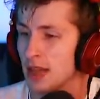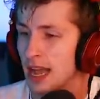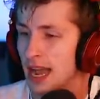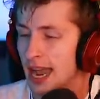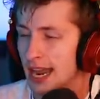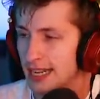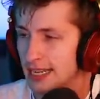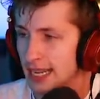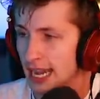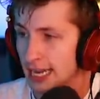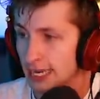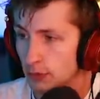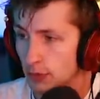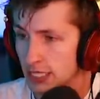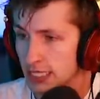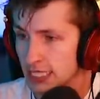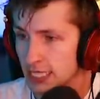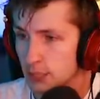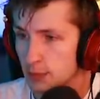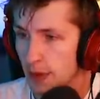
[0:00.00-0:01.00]
I, I
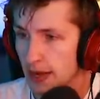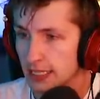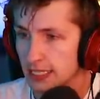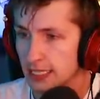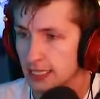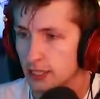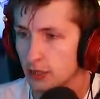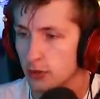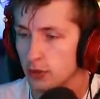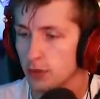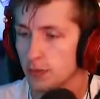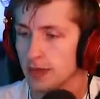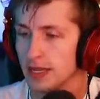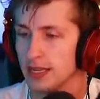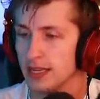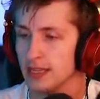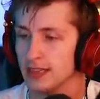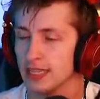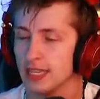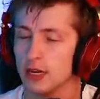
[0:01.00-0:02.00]
was expecting there to
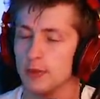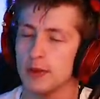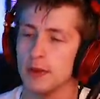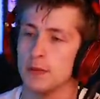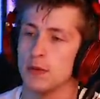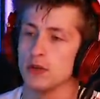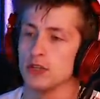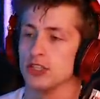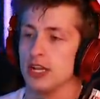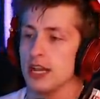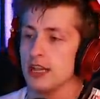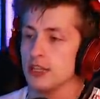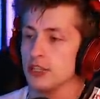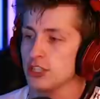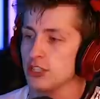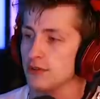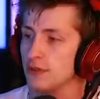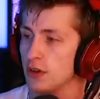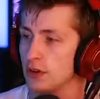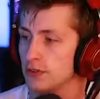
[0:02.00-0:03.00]
be a little bit more
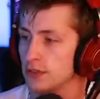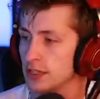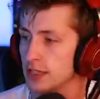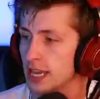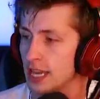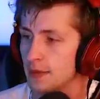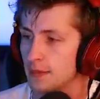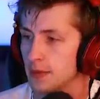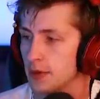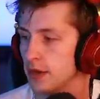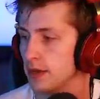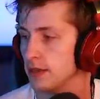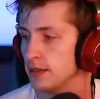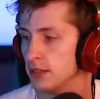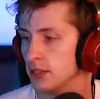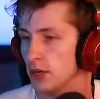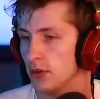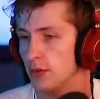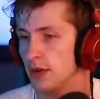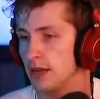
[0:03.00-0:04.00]
challenge involved in that. But
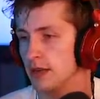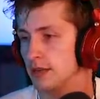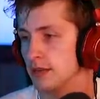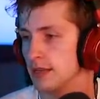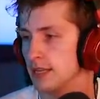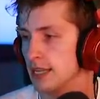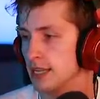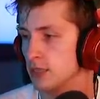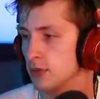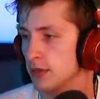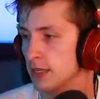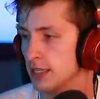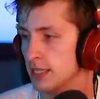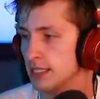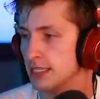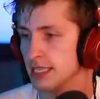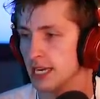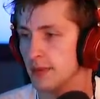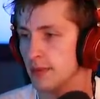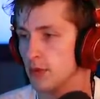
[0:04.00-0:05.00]
you know what? It is what it
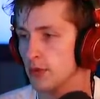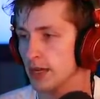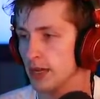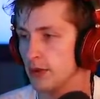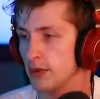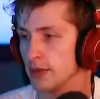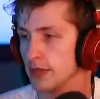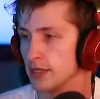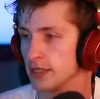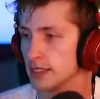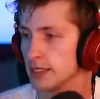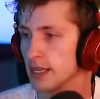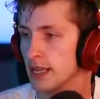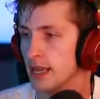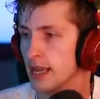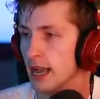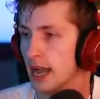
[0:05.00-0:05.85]
is, and I'm okay with this.